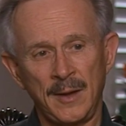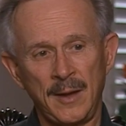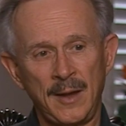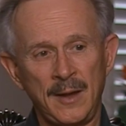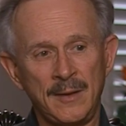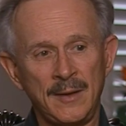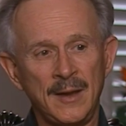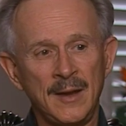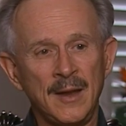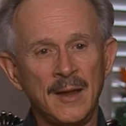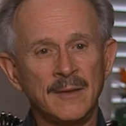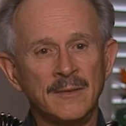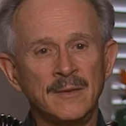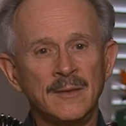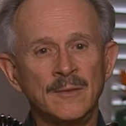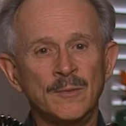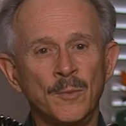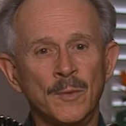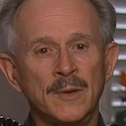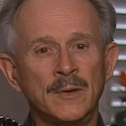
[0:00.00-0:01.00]
And then he has
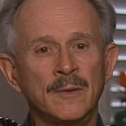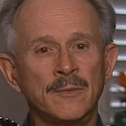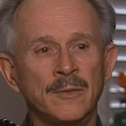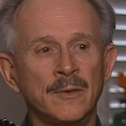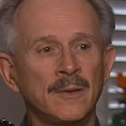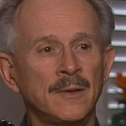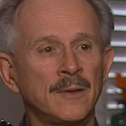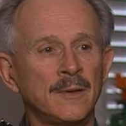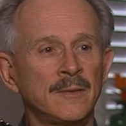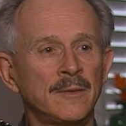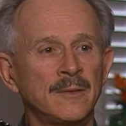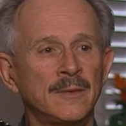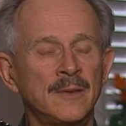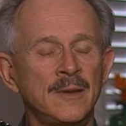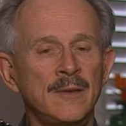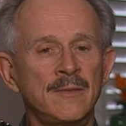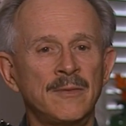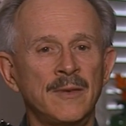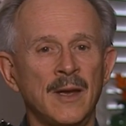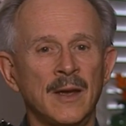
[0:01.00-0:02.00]
these wonderful little
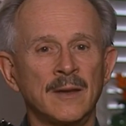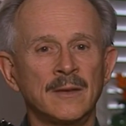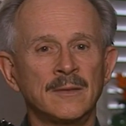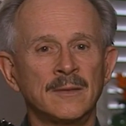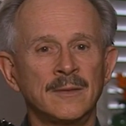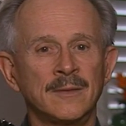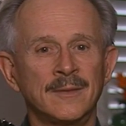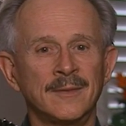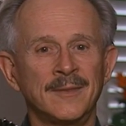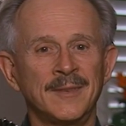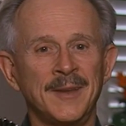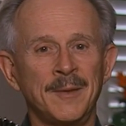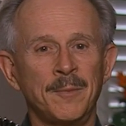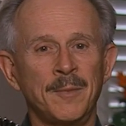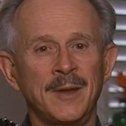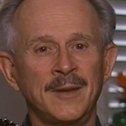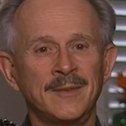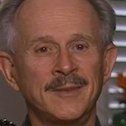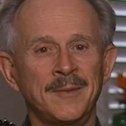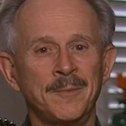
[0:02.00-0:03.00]
defects that
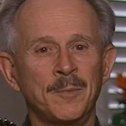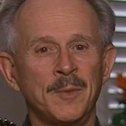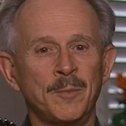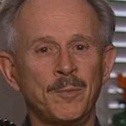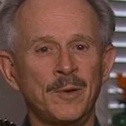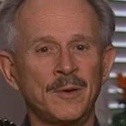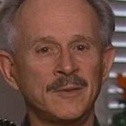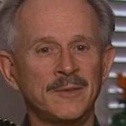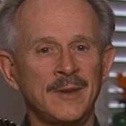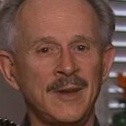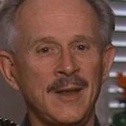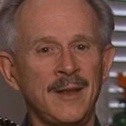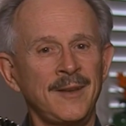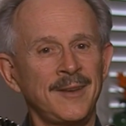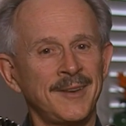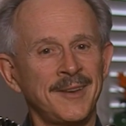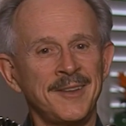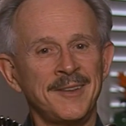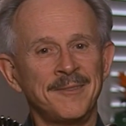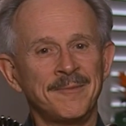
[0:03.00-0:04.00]
makes him a
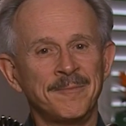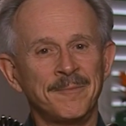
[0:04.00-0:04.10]
personality.